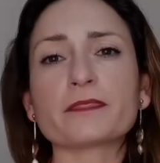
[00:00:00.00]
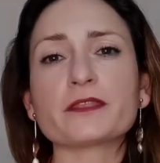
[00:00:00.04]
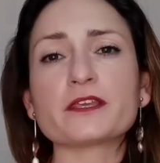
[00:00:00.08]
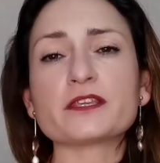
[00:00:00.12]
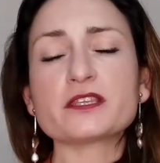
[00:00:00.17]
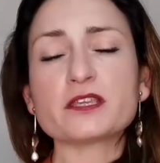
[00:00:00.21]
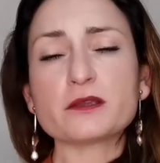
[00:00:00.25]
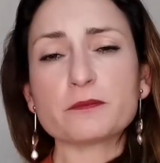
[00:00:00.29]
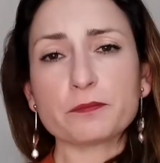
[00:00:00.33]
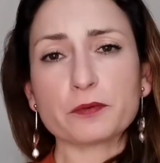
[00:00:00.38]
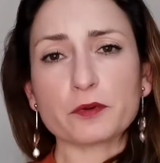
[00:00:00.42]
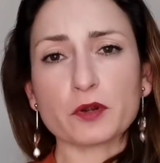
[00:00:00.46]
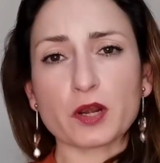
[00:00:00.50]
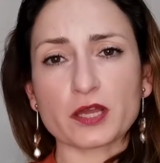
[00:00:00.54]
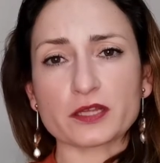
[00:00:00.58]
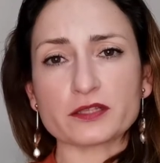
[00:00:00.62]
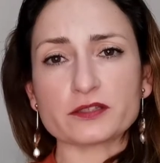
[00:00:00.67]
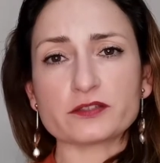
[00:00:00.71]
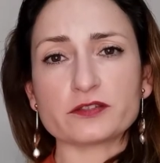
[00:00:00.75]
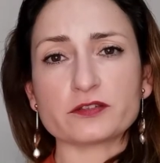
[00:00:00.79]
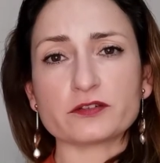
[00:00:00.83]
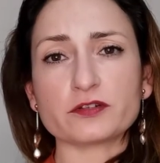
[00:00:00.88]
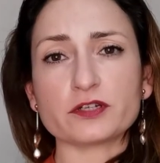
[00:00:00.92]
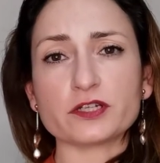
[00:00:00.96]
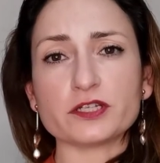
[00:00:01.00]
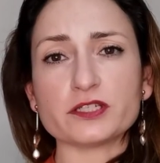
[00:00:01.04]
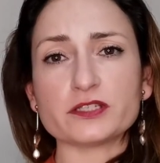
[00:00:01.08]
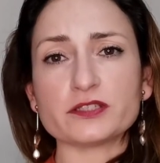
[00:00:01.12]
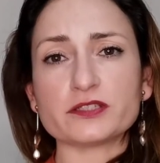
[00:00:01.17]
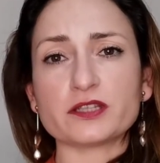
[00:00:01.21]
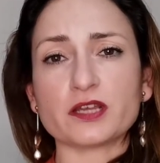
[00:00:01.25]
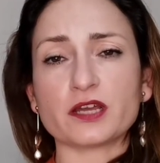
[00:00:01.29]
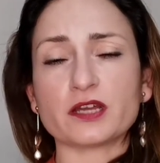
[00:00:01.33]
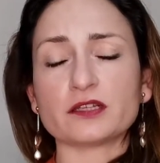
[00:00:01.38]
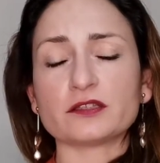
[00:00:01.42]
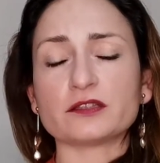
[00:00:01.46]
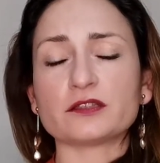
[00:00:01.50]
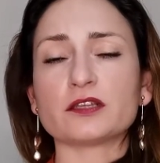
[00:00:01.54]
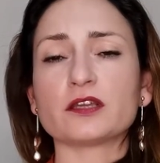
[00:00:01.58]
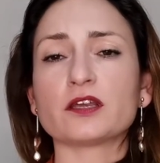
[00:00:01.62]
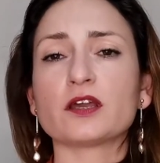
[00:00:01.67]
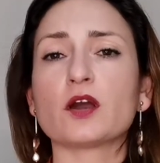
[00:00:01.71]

the simple answer is that